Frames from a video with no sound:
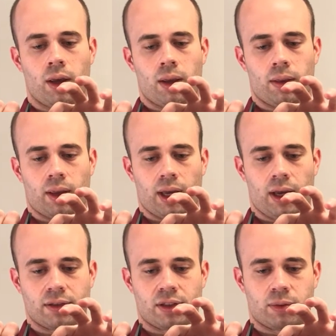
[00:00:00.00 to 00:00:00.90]
that
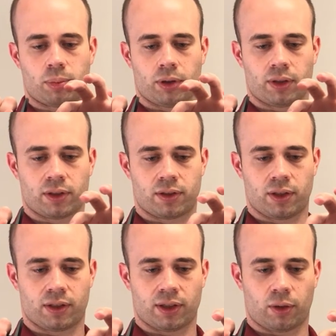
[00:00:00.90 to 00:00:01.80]
has this part that
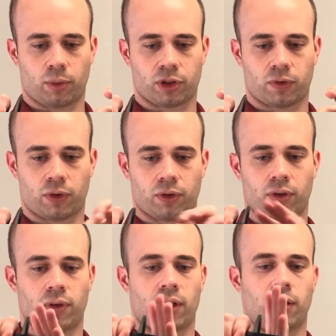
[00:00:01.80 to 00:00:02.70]
sticks out much further
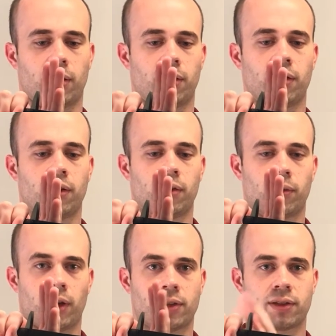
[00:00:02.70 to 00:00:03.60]
than the
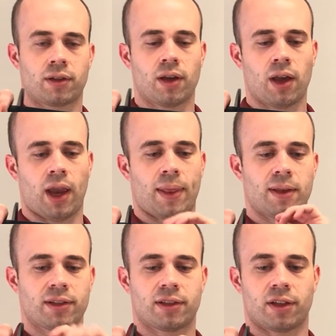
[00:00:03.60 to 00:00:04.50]
rest. And this
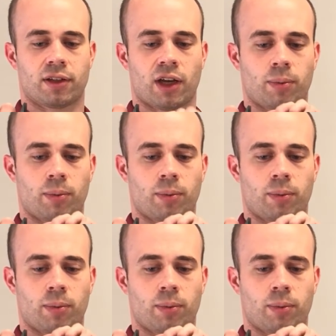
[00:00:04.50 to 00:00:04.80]
is a type